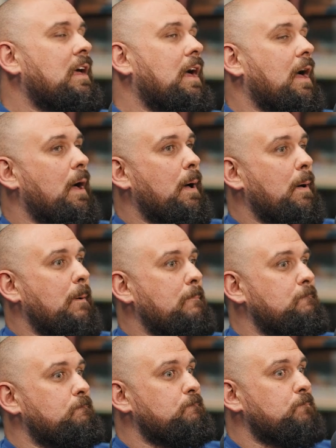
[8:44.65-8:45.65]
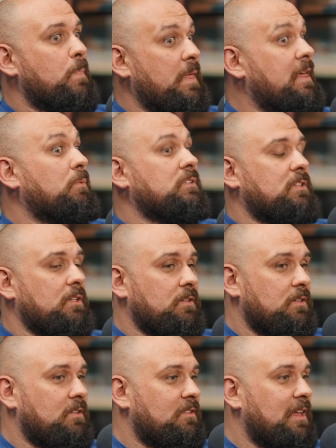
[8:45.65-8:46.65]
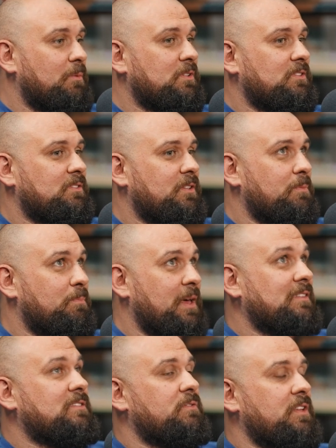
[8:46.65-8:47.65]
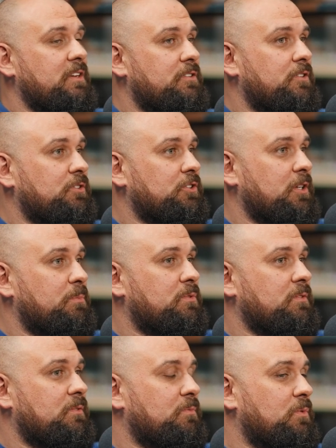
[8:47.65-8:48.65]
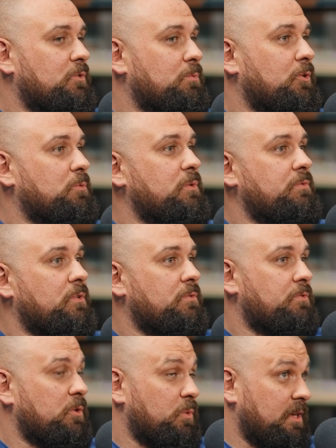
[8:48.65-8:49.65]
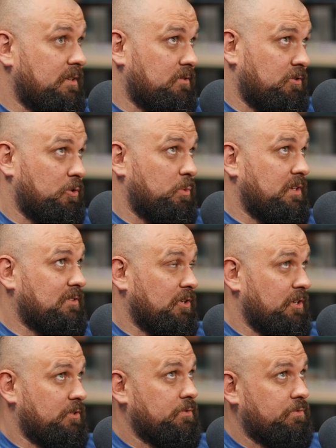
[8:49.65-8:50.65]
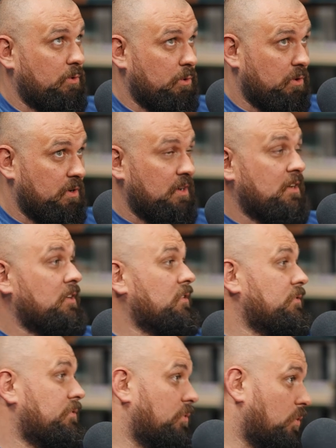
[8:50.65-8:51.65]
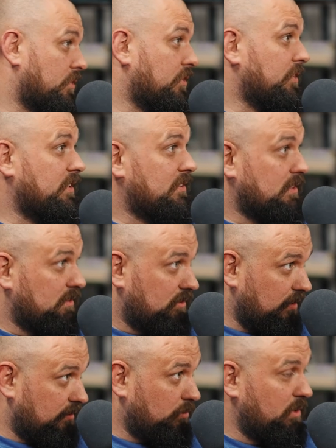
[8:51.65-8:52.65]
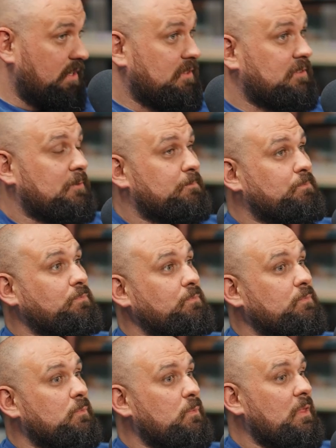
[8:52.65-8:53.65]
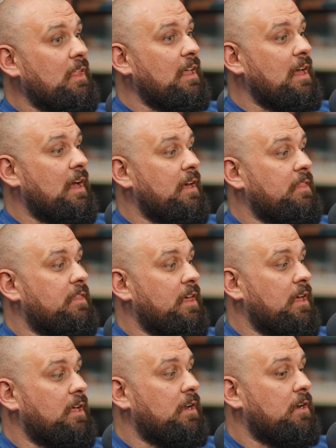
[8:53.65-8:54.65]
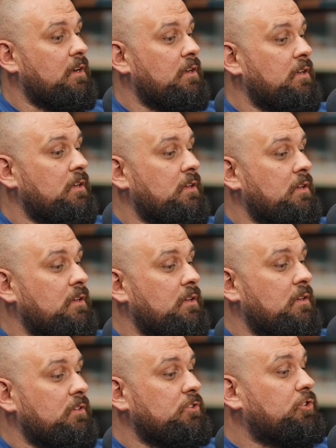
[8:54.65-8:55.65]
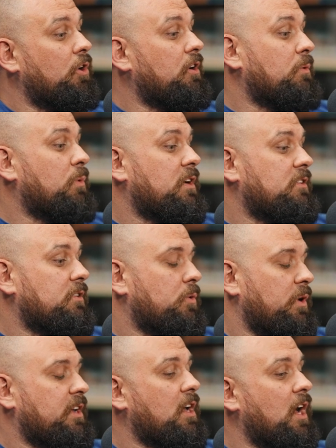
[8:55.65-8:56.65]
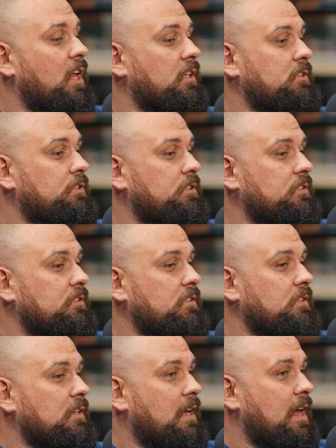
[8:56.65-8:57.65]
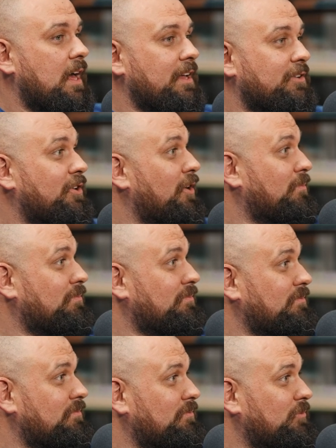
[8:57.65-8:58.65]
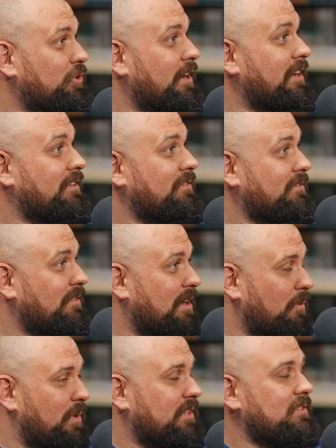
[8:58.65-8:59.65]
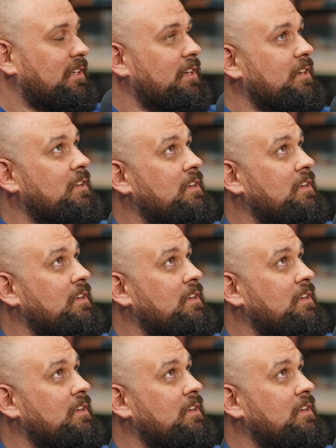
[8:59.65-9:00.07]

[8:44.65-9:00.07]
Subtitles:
And that was the basis of the internships, and it was supposed to be for a few weeks. 2 weeks turned into 4 turned into 6 weeks. Then Jordan wanted to quit college and come train at Westside,